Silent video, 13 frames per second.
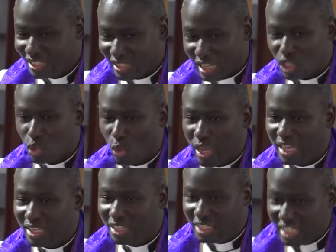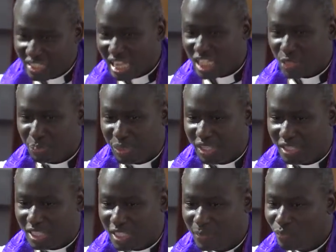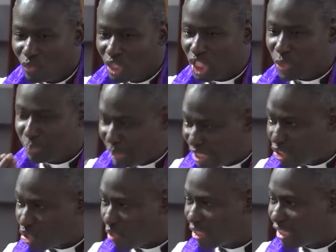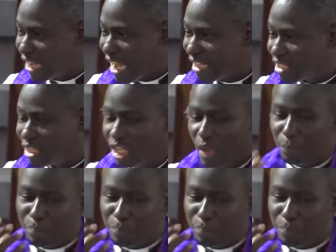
That's where Jesus speaks, spits on the dust,